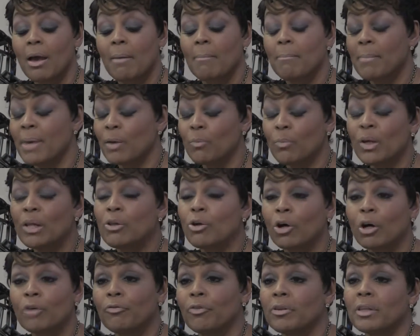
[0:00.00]
men, we're
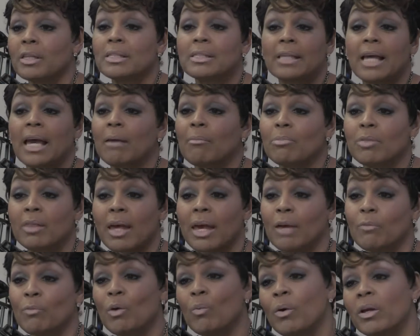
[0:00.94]
looking for the same
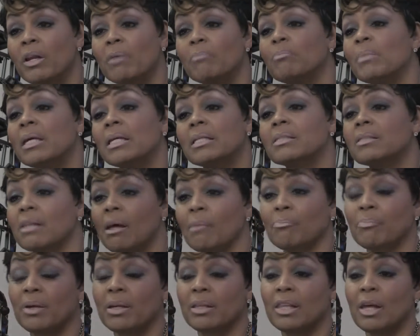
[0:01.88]
thing. We want to meet
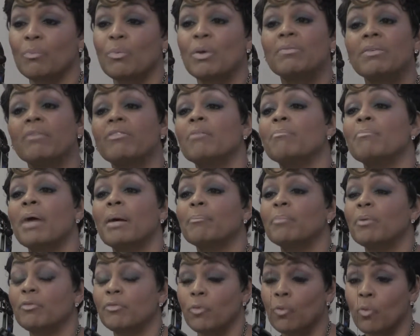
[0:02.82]
something that we've never met
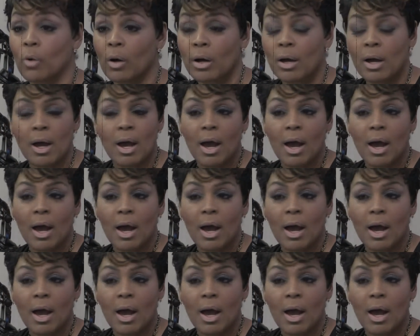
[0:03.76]
before.